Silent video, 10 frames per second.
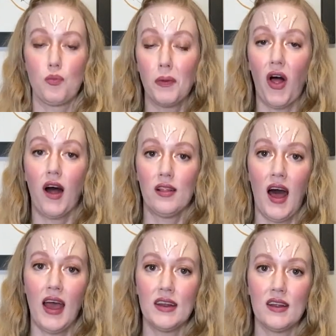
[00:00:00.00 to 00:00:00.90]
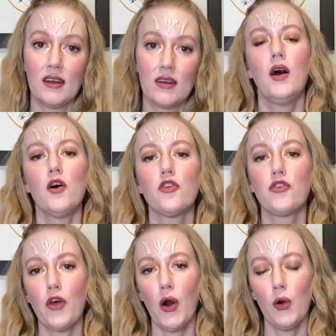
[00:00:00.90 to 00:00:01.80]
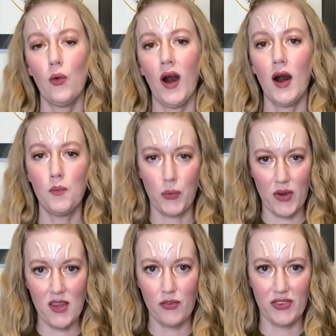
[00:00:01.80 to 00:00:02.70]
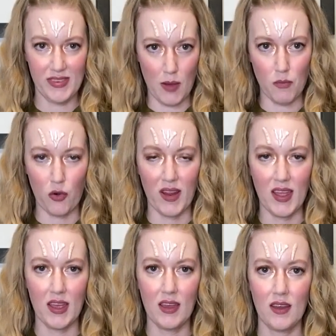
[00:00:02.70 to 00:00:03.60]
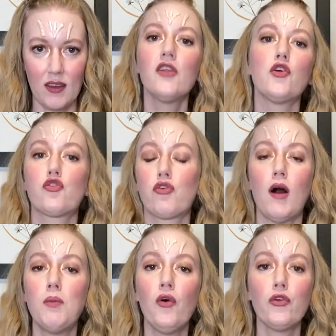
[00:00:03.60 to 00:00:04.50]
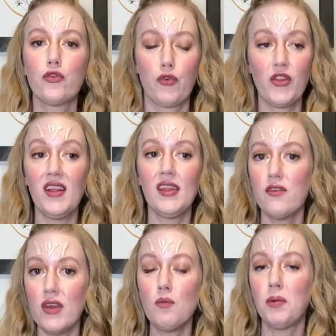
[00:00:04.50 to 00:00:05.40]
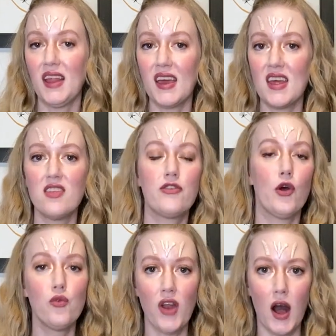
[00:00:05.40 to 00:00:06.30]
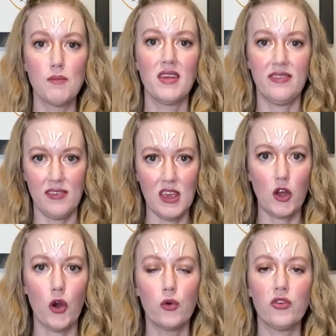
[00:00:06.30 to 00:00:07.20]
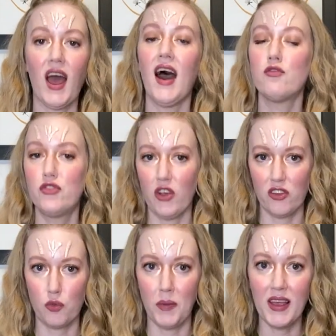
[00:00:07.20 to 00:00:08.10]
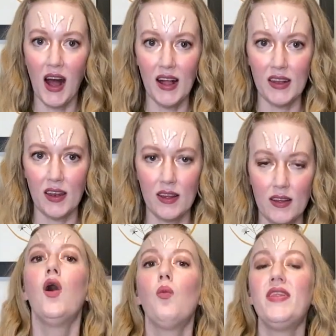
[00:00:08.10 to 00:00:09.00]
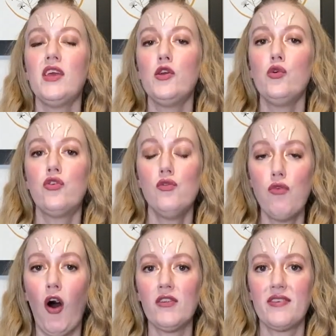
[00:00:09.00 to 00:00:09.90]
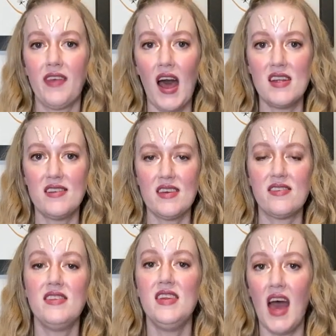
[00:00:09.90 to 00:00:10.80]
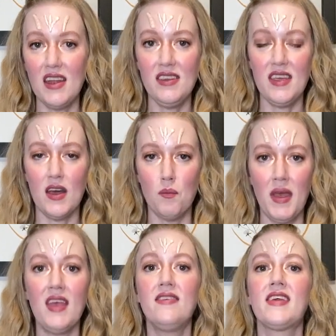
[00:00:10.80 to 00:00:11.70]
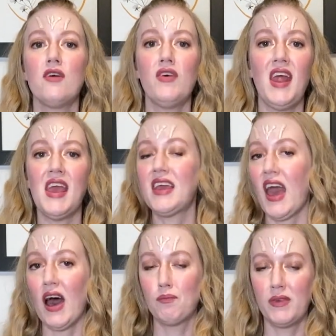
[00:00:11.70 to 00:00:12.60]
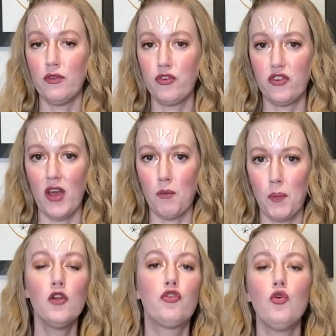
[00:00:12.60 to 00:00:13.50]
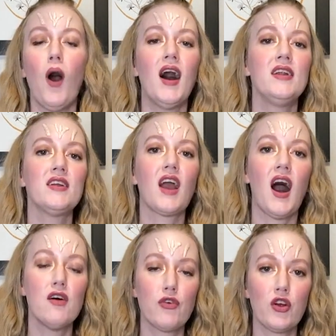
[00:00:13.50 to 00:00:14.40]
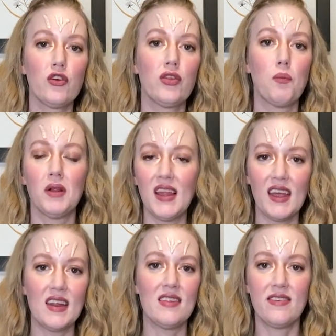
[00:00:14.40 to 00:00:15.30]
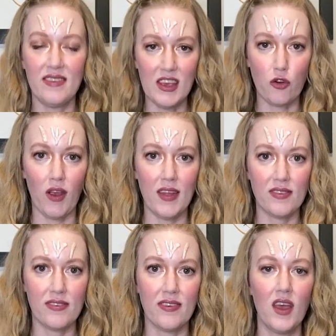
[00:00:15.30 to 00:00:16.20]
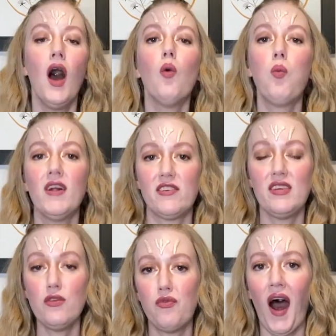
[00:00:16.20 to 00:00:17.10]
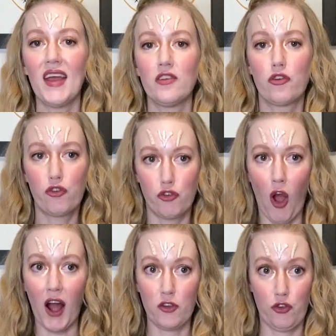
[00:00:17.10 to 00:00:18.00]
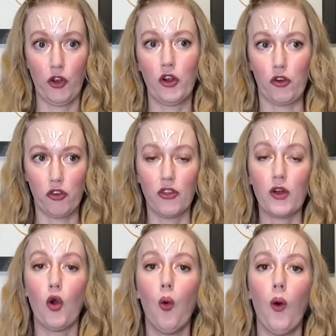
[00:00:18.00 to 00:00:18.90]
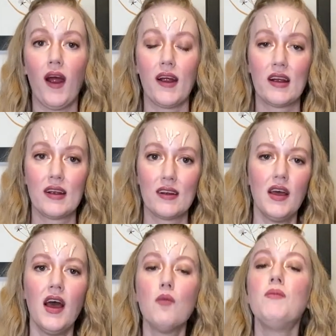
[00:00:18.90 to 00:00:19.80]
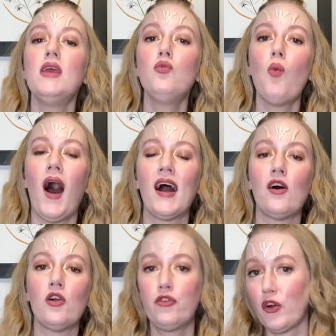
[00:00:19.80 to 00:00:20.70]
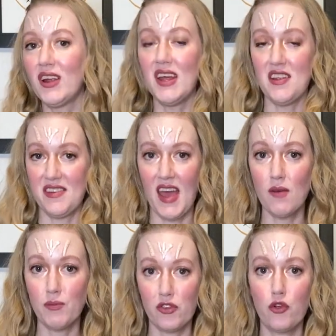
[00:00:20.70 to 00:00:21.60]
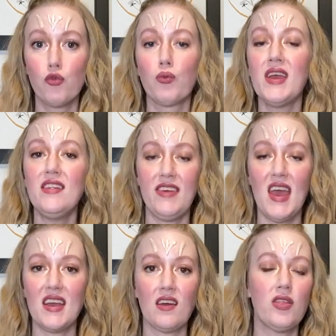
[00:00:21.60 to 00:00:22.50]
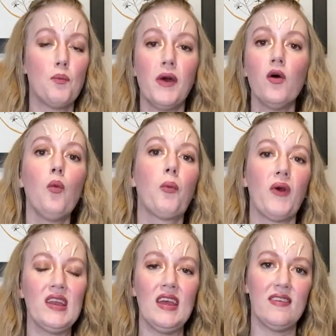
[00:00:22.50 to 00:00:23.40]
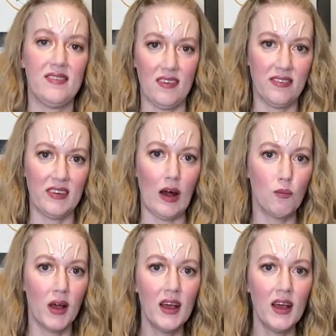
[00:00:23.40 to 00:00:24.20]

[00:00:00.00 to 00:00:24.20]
plotline. So, a brief summary. The troubles for the living planet Zonama Sekot have just begun. When the Yuuzhan Vong scientist Nen Yim is given a captive ship to uncover the planet's secrets, what she finds shocks her to the core. Meanwhile, during an attempt to retake the Bilbringi system,